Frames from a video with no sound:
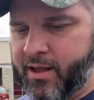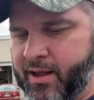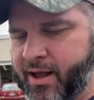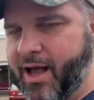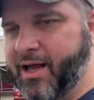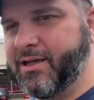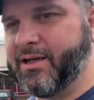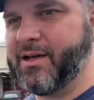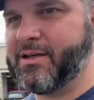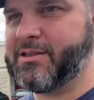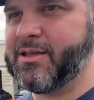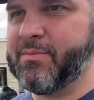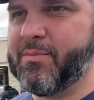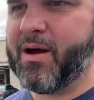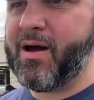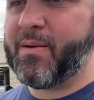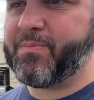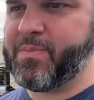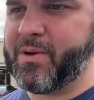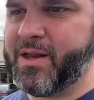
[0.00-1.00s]
I looked him
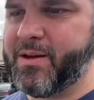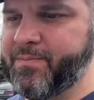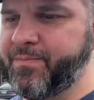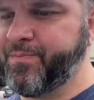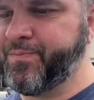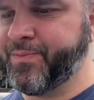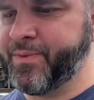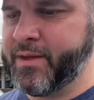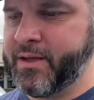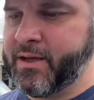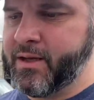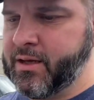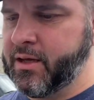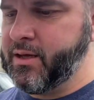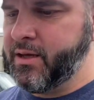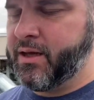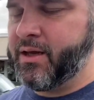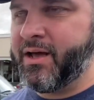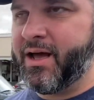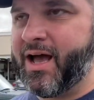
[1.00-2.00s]
up and
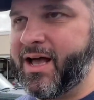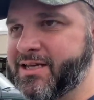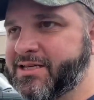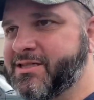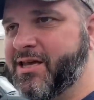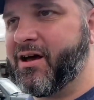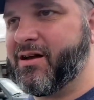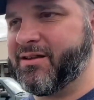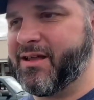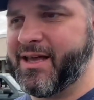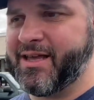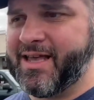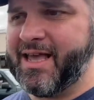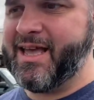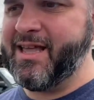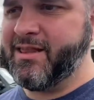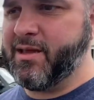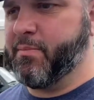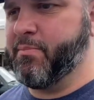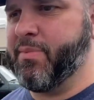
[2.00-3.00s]
I saw like
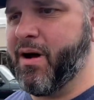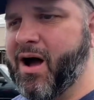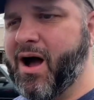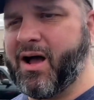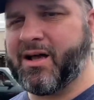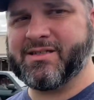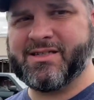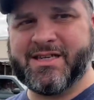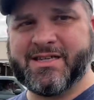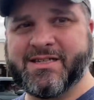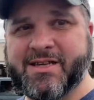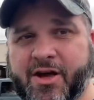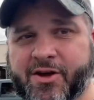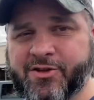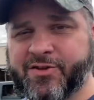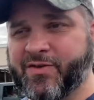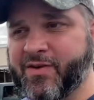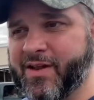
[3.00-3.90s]
in the box he sells for